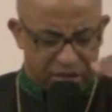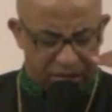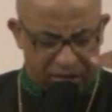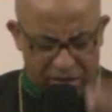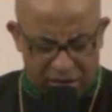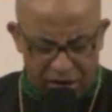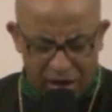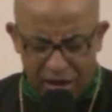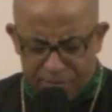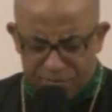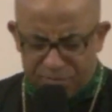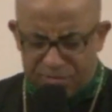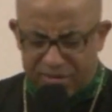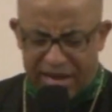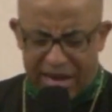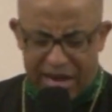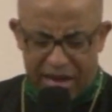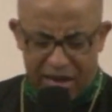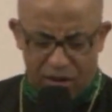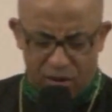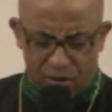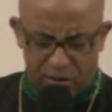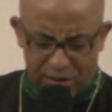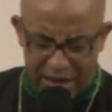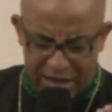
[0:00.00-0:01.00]
come
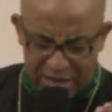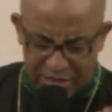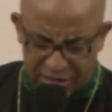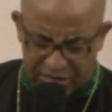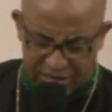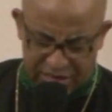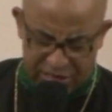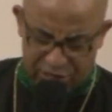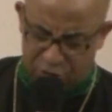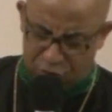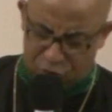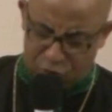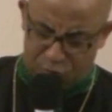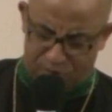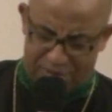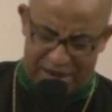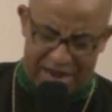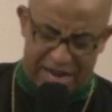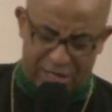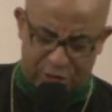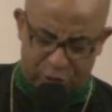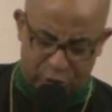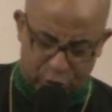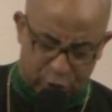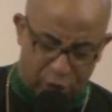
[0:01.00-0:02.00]
down and heal
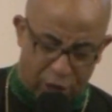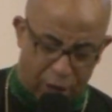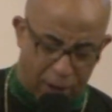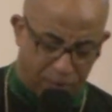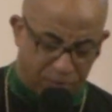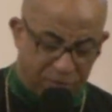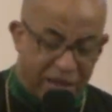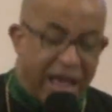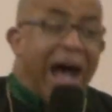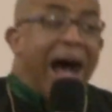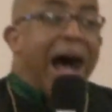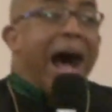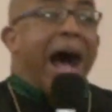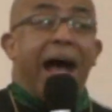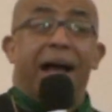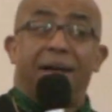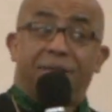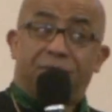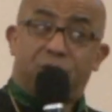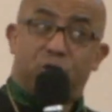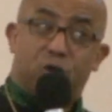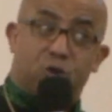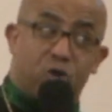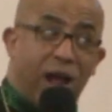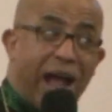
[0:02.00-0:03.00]
my son.
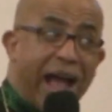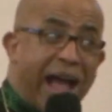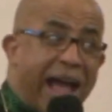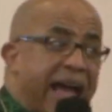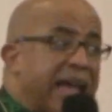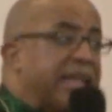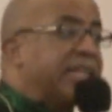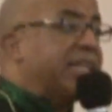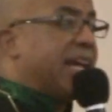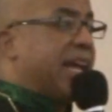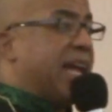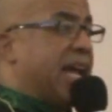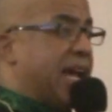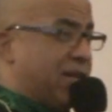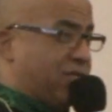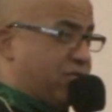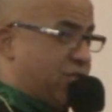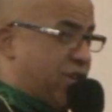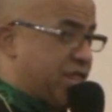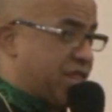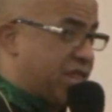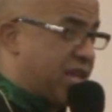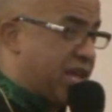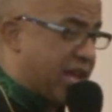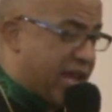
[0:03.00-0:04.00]
I've tried
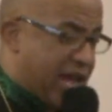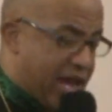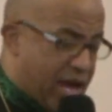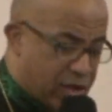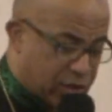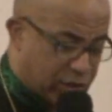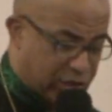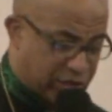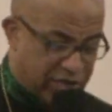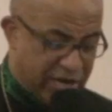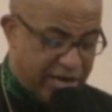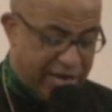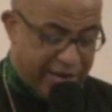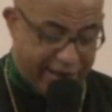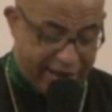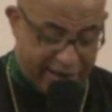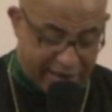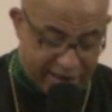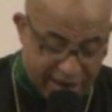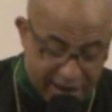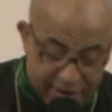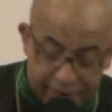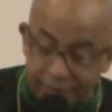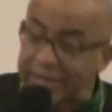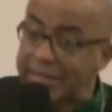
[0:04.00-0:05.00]
everything else,
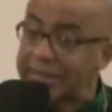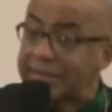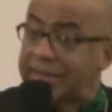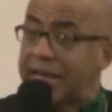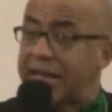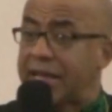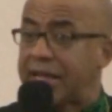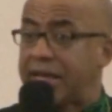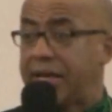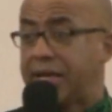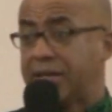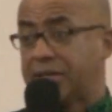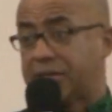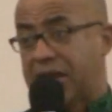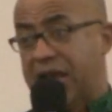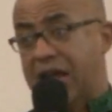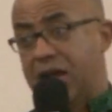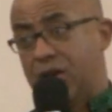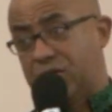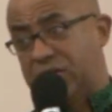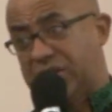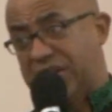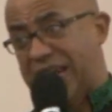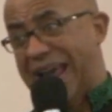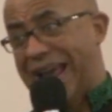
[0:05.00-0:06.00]
and everything
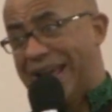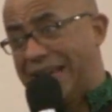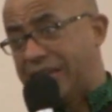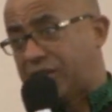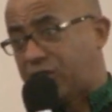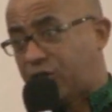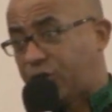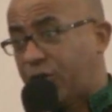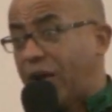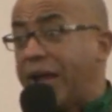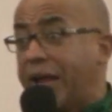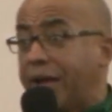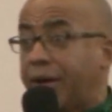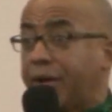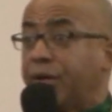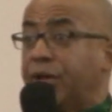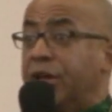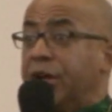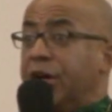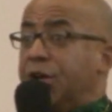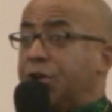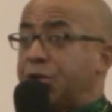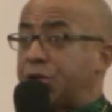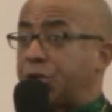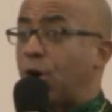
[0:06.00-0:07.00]
else has failed.
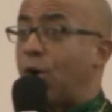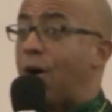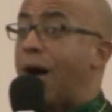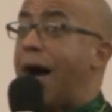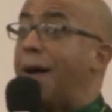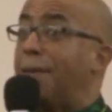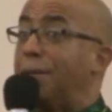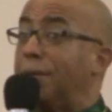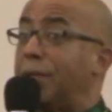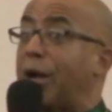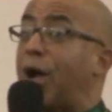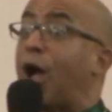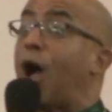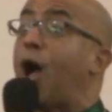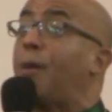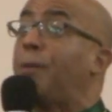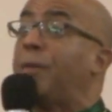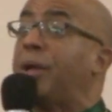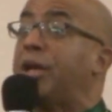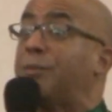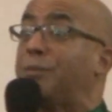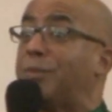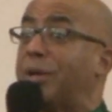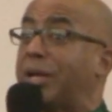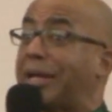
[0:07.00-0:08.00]
So I'm
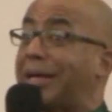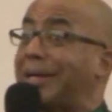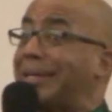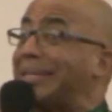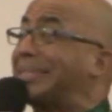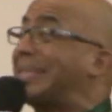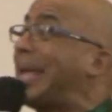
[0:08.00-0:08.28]
coming because